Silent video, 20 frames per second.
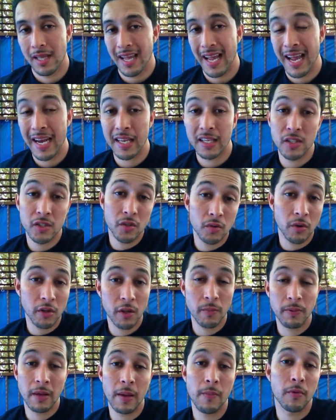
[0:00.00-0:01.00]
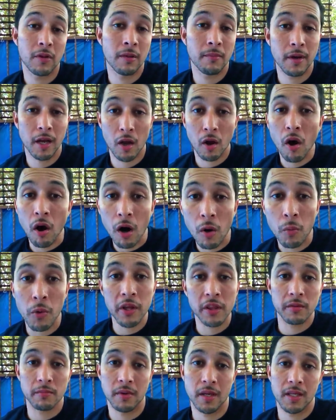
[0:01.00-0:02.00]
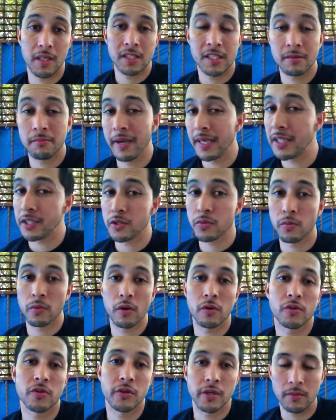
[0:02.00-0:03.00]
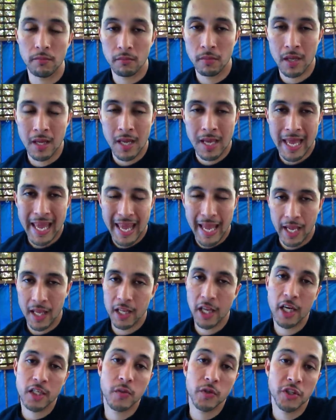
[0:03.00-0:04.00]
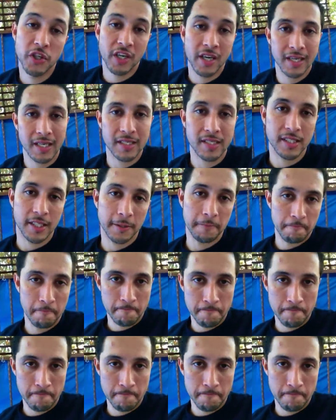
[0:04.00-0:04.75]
I need 2 other people in my car with me to make this road trip. And here's what you're going to see.